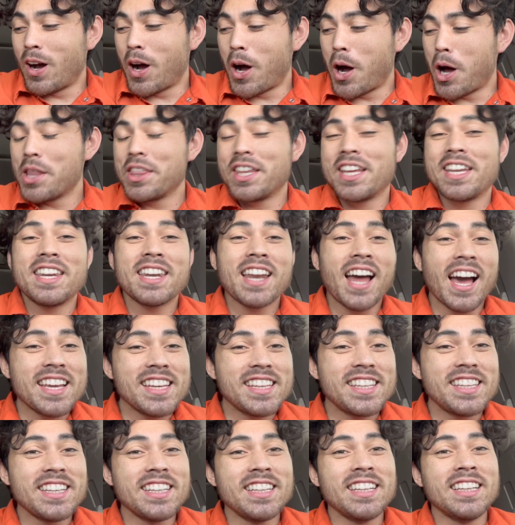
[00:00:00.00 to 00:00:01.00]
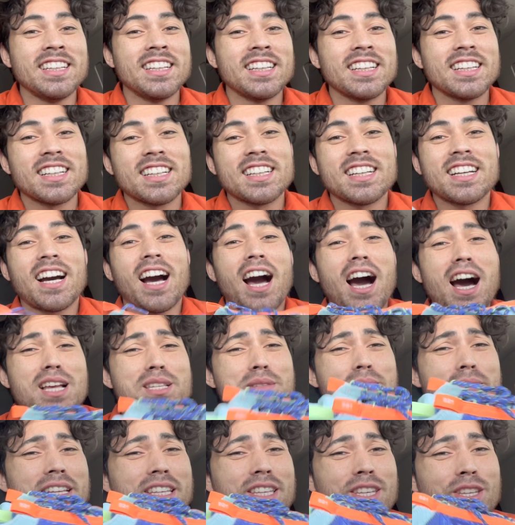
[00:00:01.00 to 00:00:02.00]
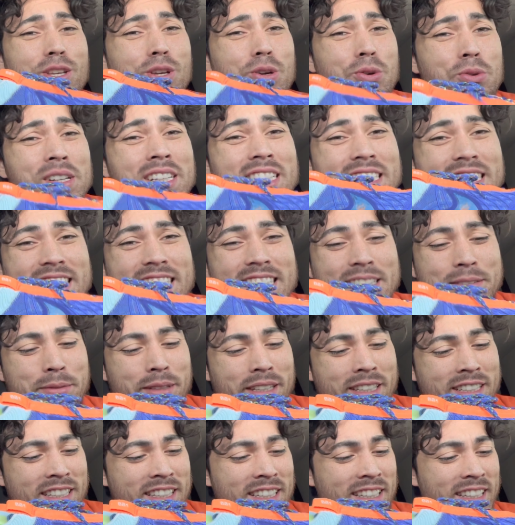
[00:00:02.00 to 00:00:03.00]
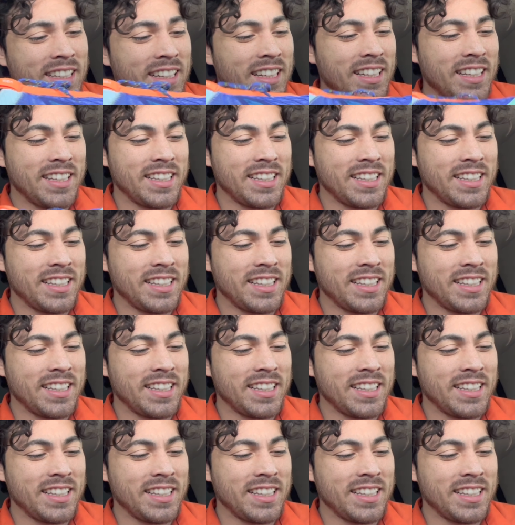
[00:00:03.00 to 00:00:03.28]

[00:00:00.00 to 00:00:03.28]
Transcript: on the Nike Cosmic Unity, man.